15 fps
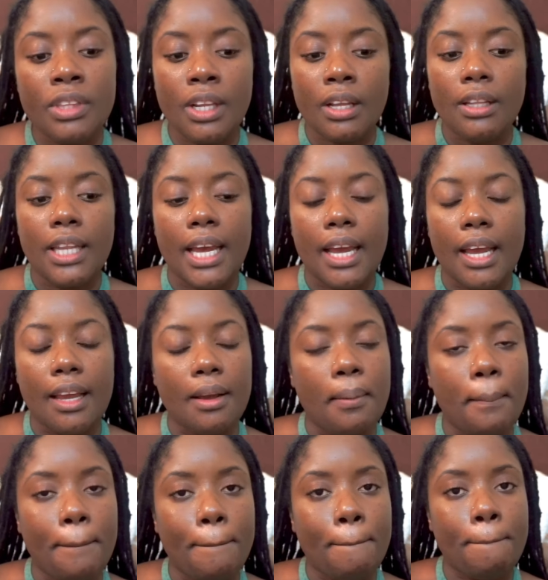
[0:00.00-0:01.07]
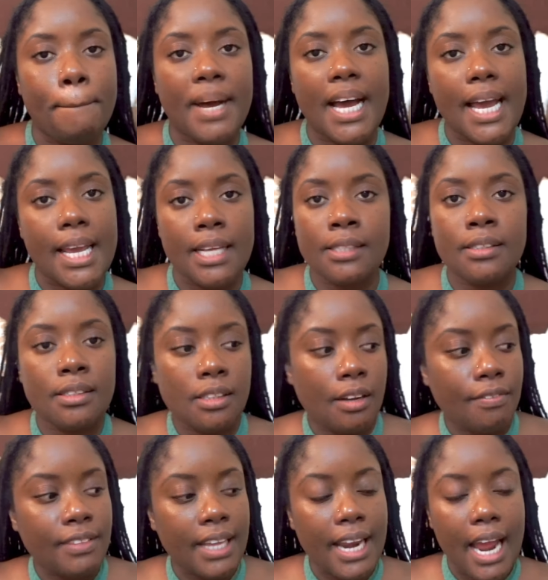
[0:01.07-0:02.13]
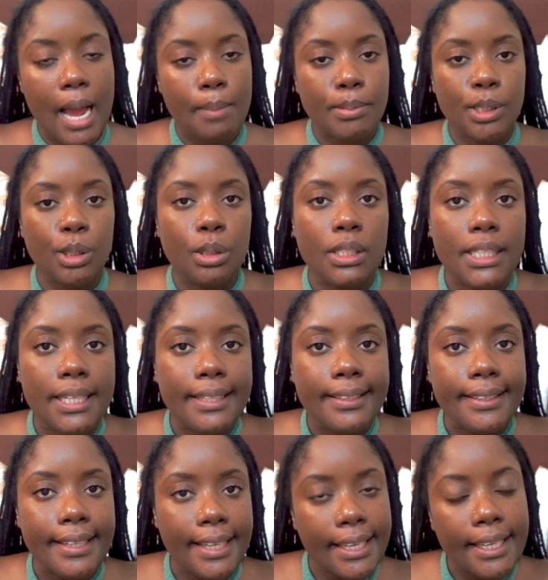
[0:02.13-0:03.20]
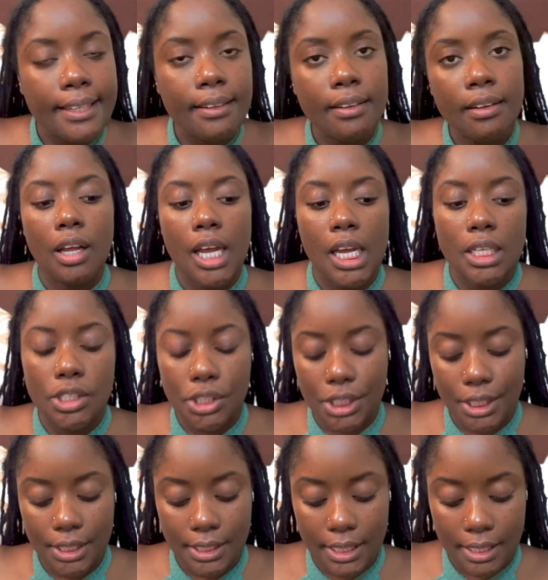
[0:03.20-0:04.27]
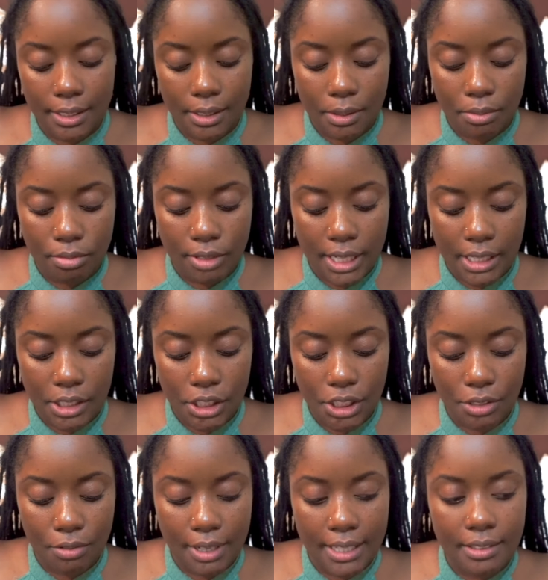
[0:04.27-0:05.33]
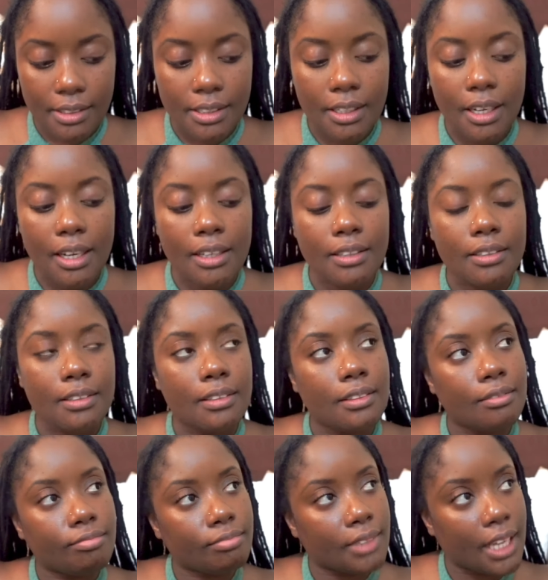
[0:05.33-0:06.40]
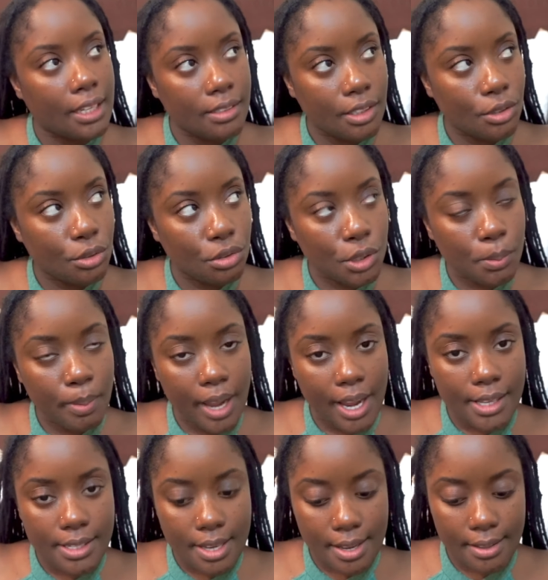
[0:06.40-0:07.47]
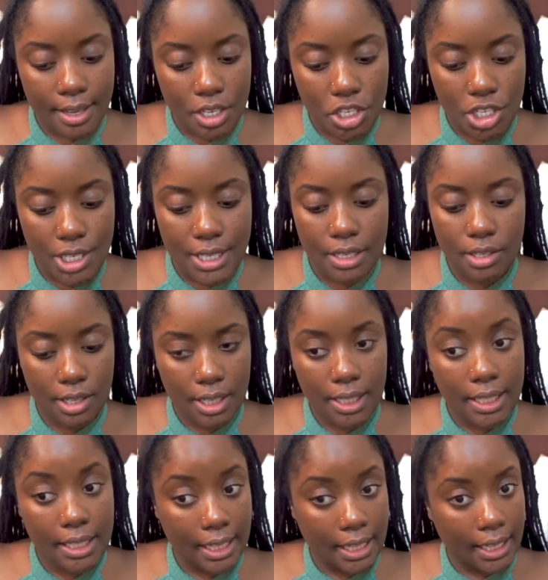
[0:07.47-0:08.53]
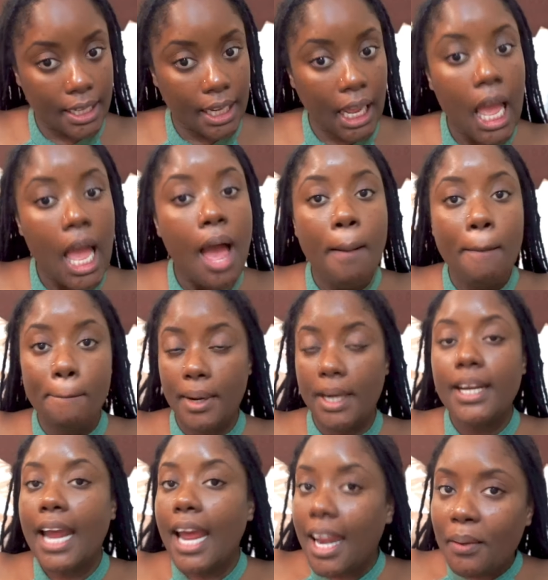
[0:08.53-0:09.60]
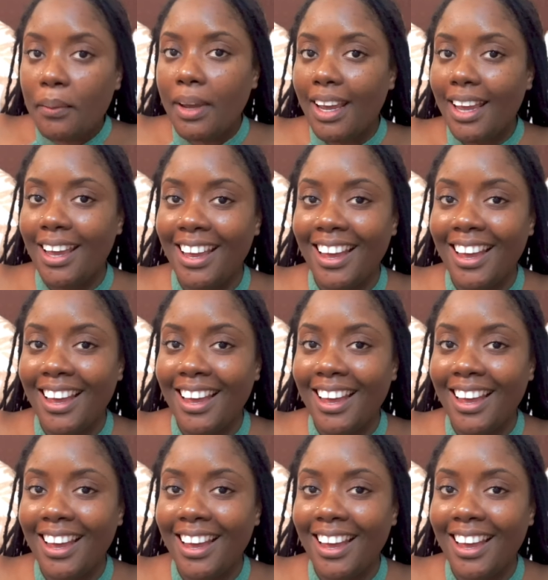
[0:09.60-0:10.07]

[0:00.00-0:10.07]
like buying stuff that I absolutely need. She says while she went and get a nose piercing that she did not need. But anyway,